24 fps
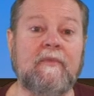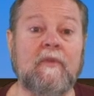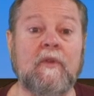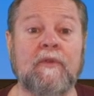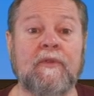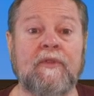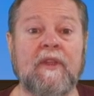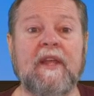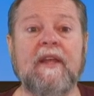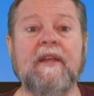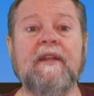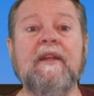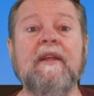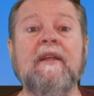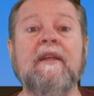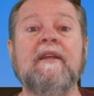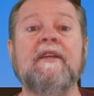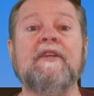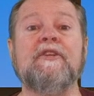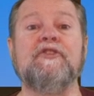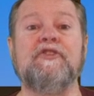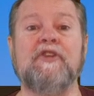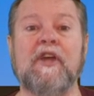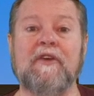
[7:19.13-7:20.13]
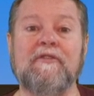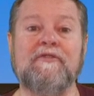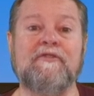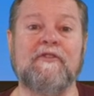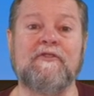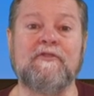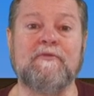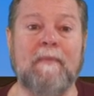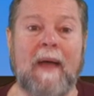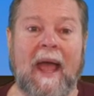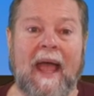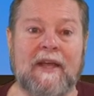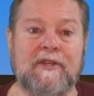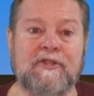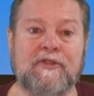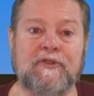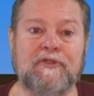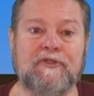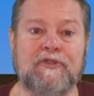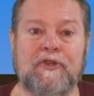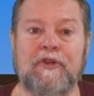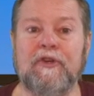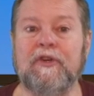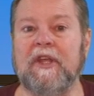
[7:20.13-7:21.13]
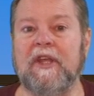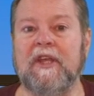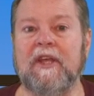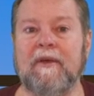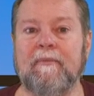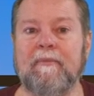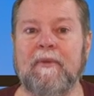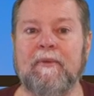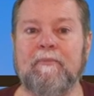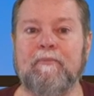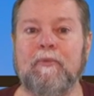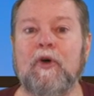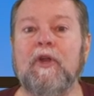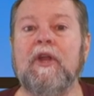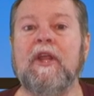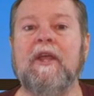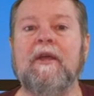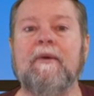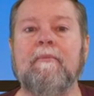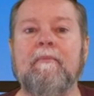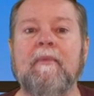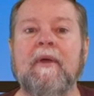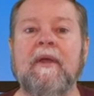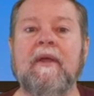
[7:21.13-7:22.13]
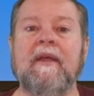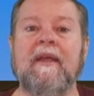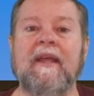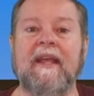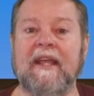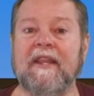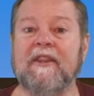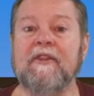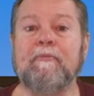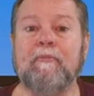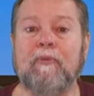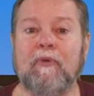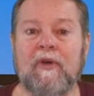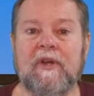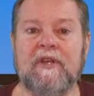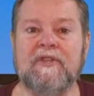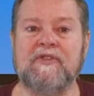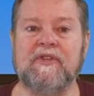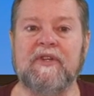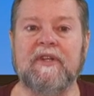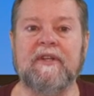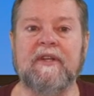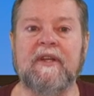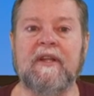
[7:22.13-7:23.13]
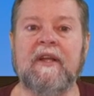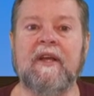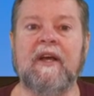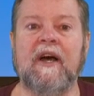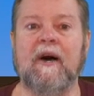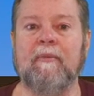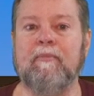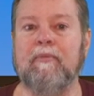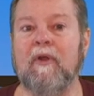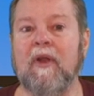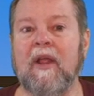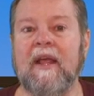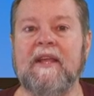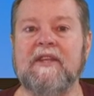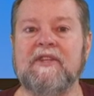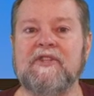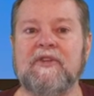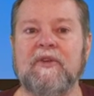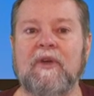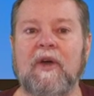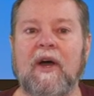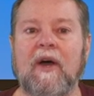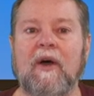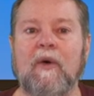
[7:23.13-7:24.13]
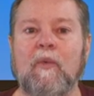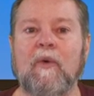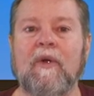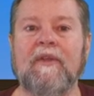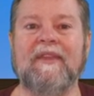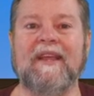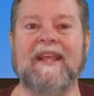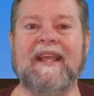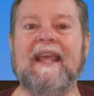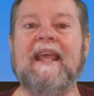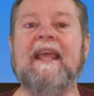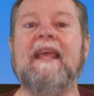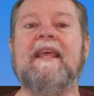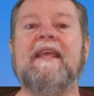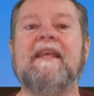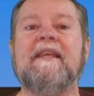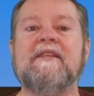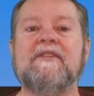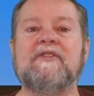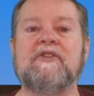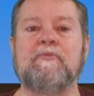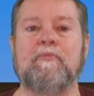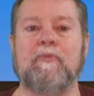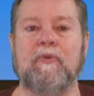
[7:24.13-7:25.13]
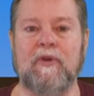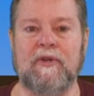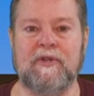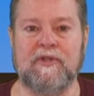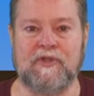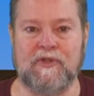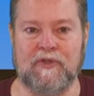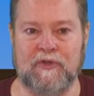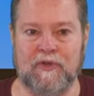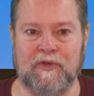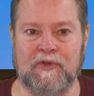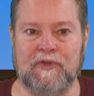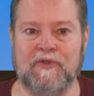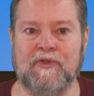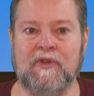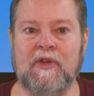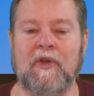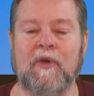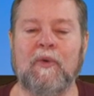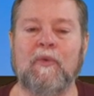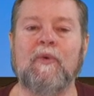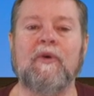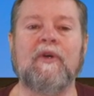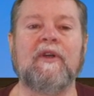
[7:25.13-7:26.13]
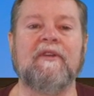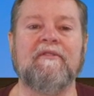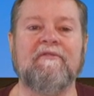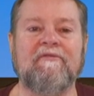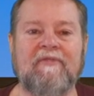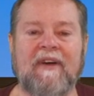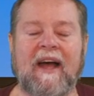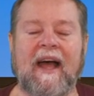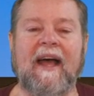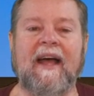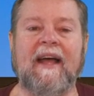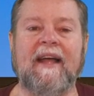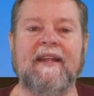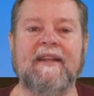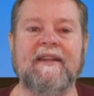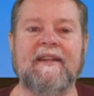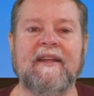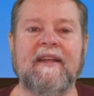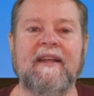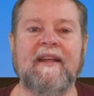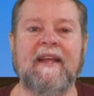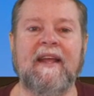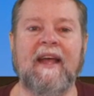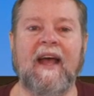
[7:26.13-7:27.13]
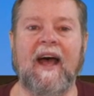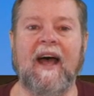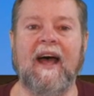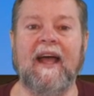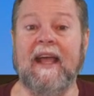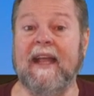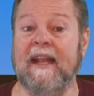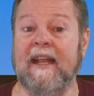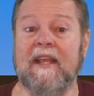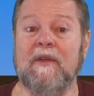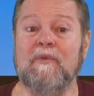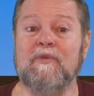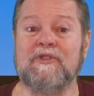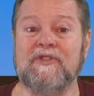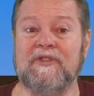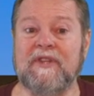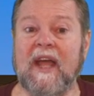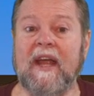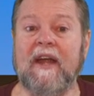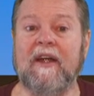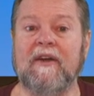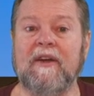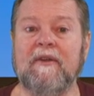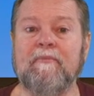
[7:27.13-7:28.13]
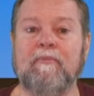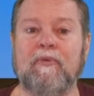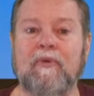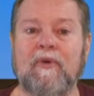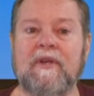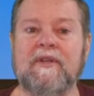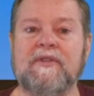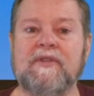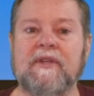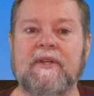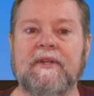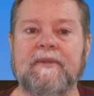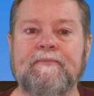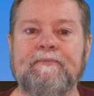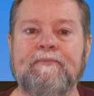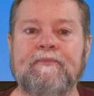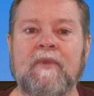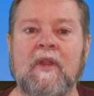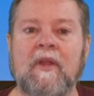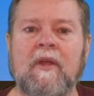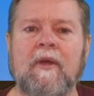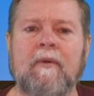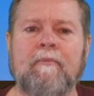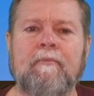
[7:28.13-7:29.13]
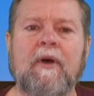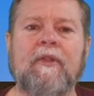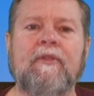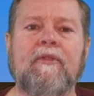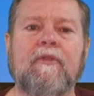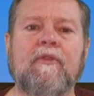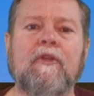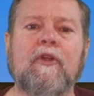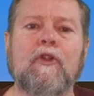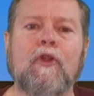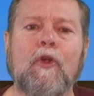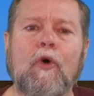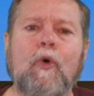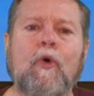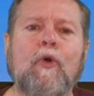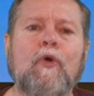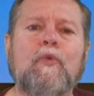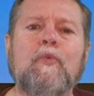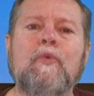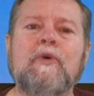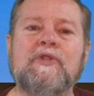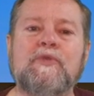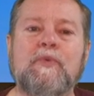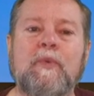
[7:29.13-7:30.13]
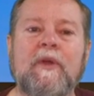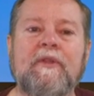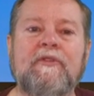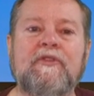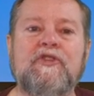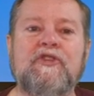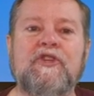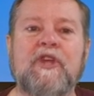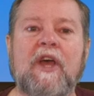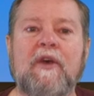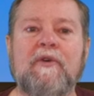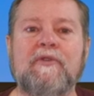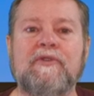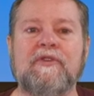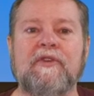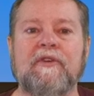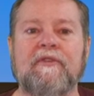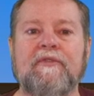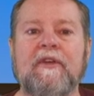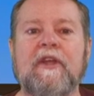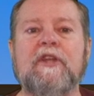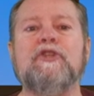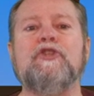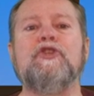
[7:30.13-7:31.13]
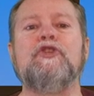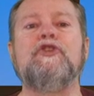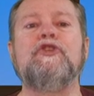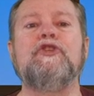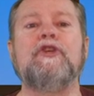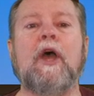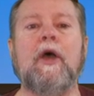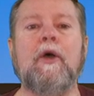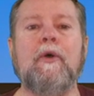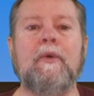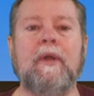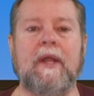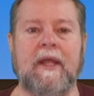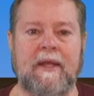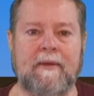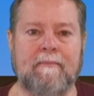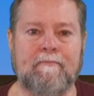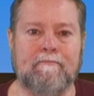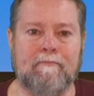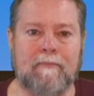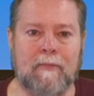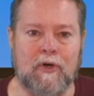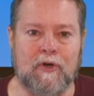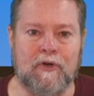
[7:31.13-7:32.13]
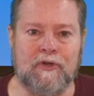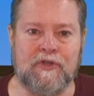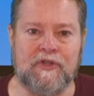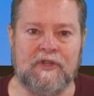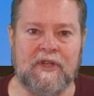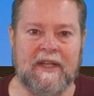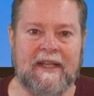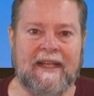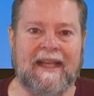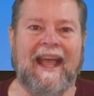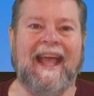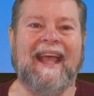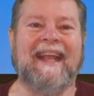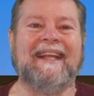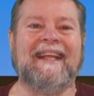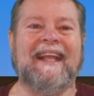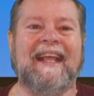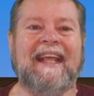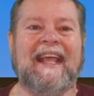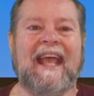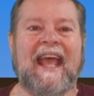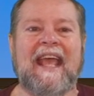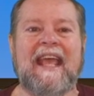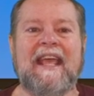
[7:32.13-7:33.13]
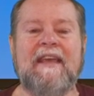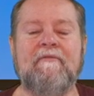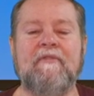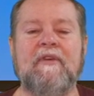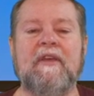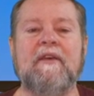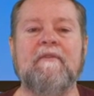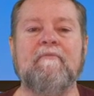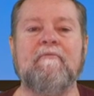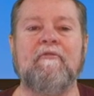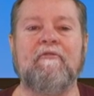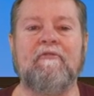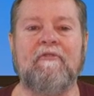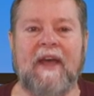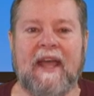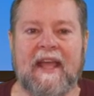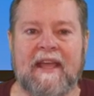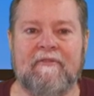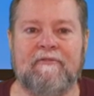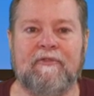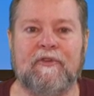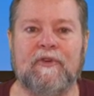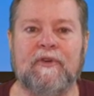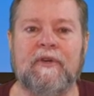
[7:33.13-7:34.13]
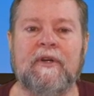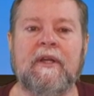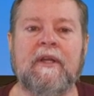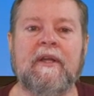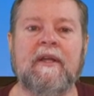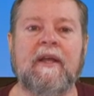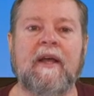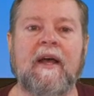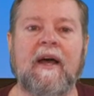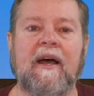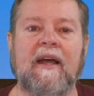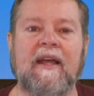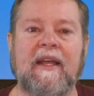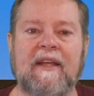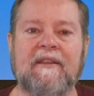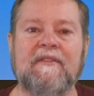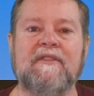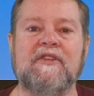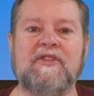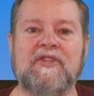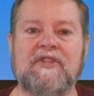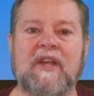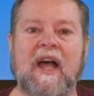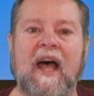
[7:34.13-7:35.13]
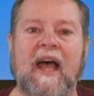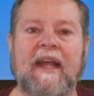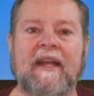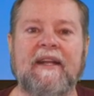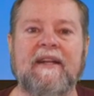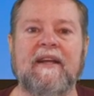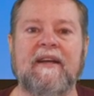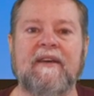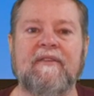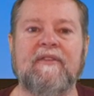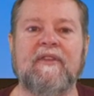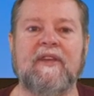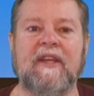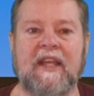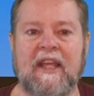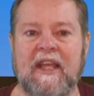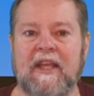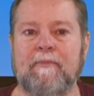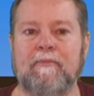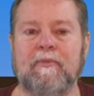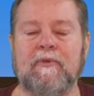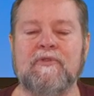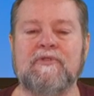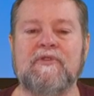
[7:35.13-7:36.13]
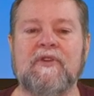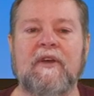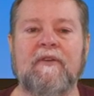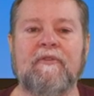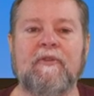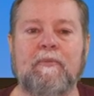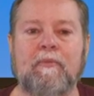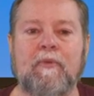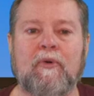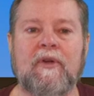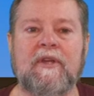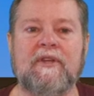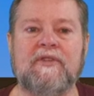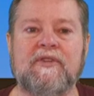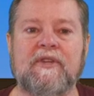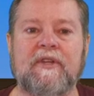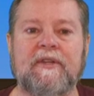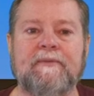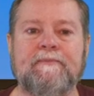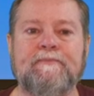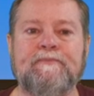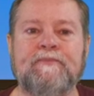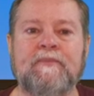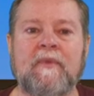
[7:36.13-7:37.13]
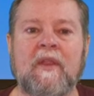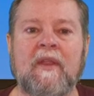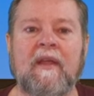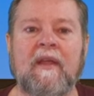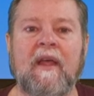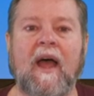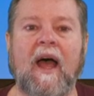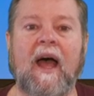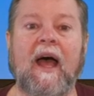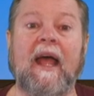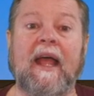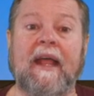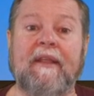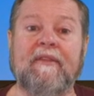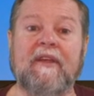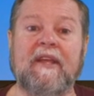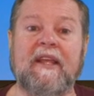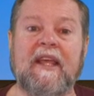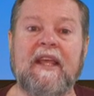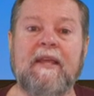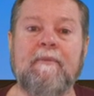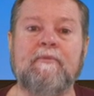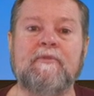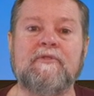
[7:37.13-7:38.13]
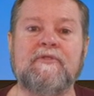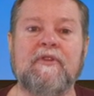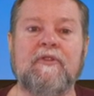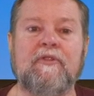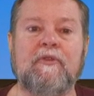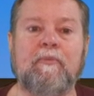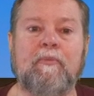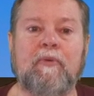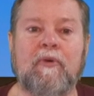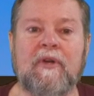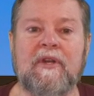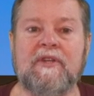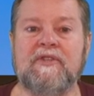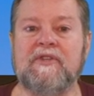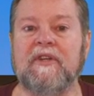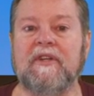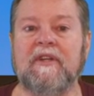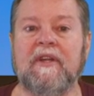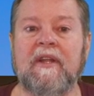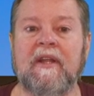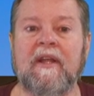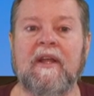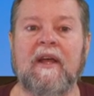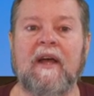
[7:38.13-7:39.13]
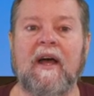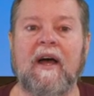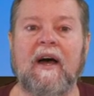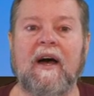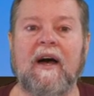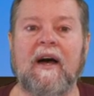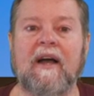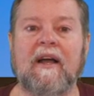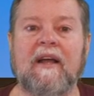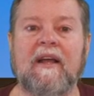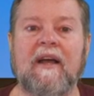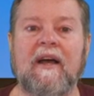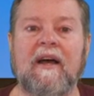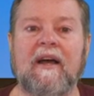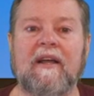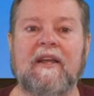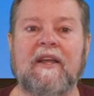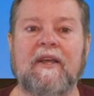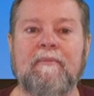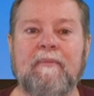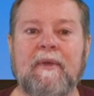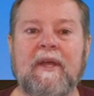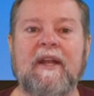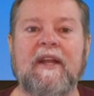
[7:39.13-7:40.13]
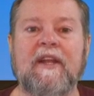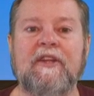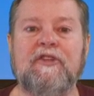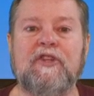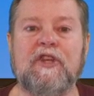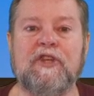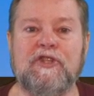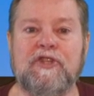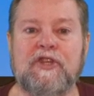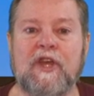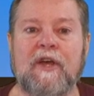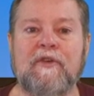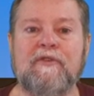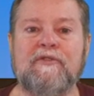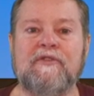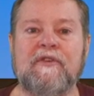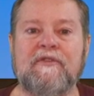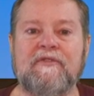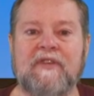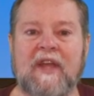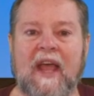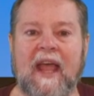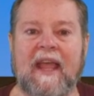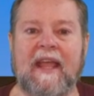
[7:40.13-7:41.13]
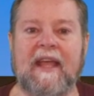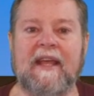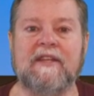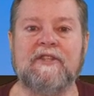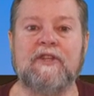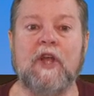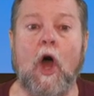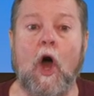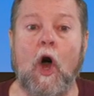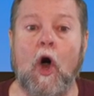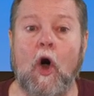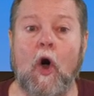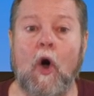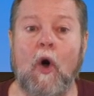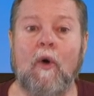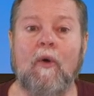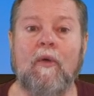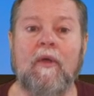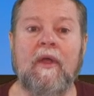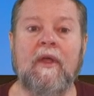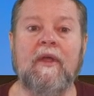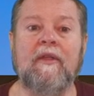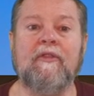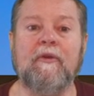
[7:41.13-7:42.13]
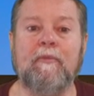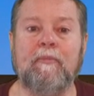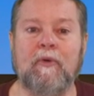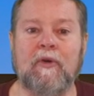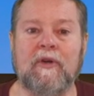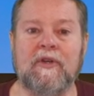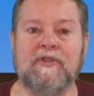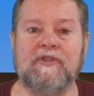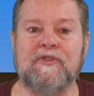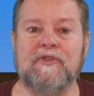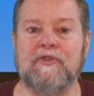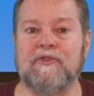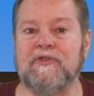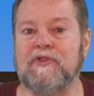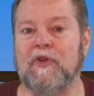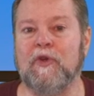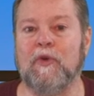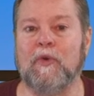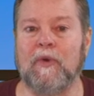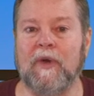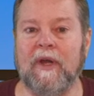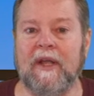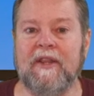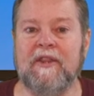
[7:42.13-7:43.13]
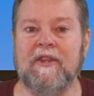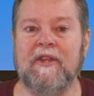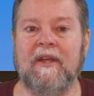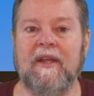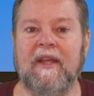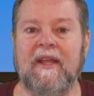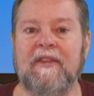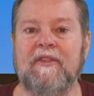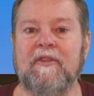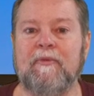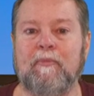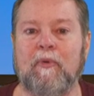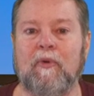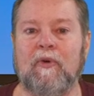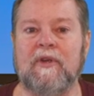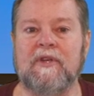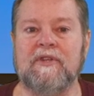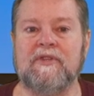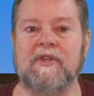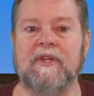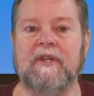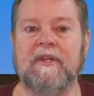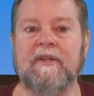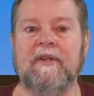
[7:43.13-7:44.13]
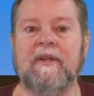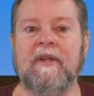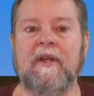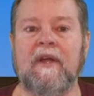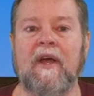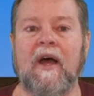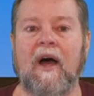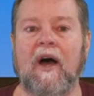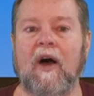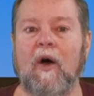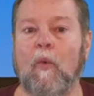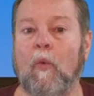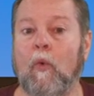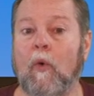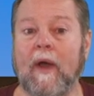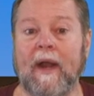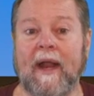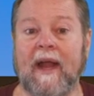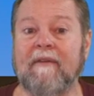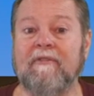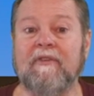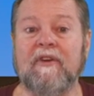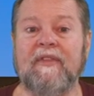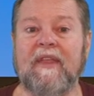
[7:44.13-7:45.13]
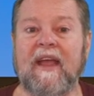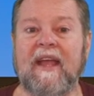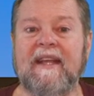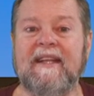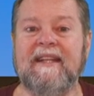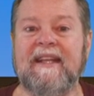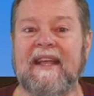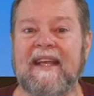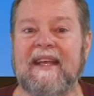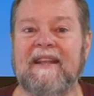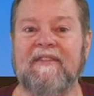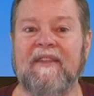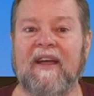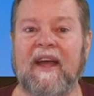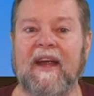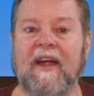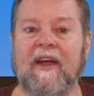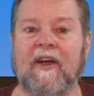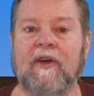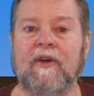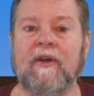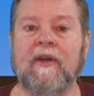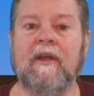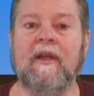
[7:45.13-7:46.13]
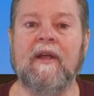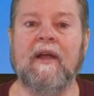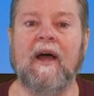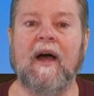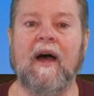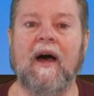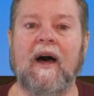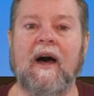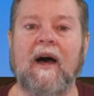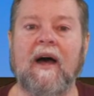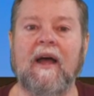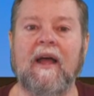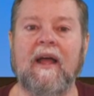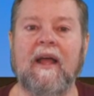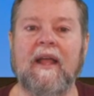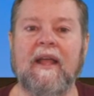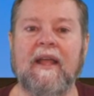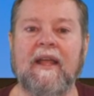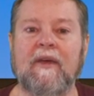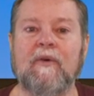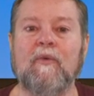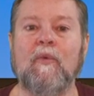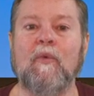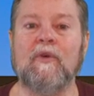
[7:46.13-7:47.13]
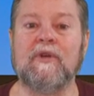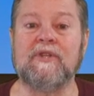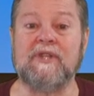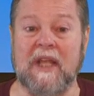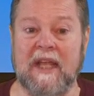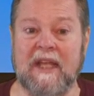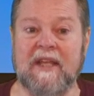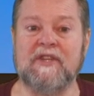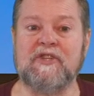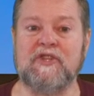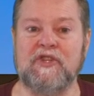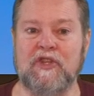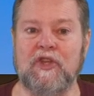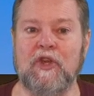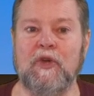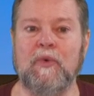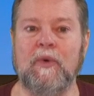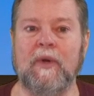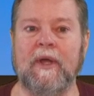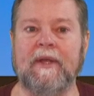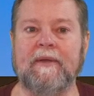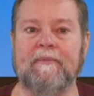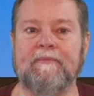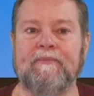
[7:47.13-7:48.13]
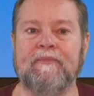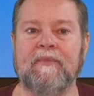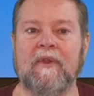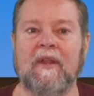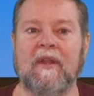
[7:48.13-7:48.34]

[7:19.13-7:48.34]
Then Joseph's master took him and put him in the prison, a place uh, where the king's prisoners were confined. Uh, and he was there in prison. But the Lord was with Joseph and showed him mercy and gave him favor uh, in the sight of the keepers of the prison. Uh, and the keepers of the prison uh, uh committed to Joseph's hand all the prisoners who were in the, in the prison. Uh, whatever they did there, uh, it was his doing.